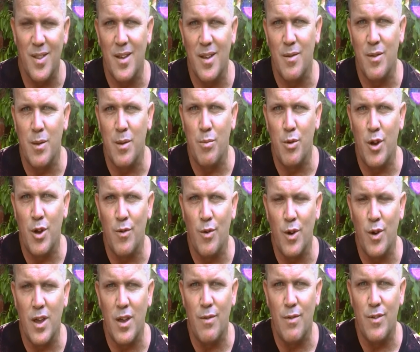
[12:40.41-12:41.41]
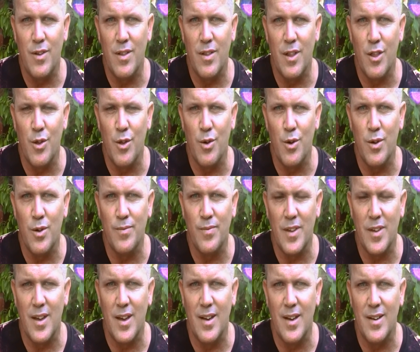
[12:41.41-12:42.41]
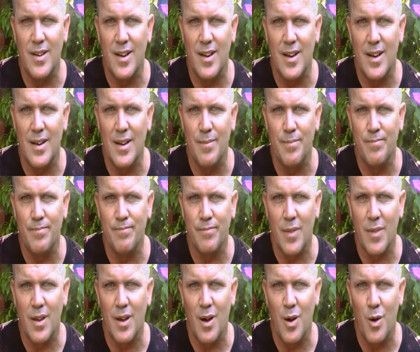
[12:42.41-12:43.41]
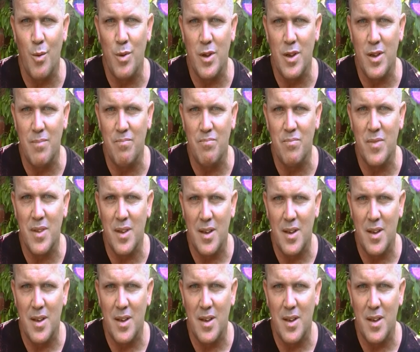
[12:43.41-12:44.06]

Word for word: the, the beautiful gift and the thought and um, I'll be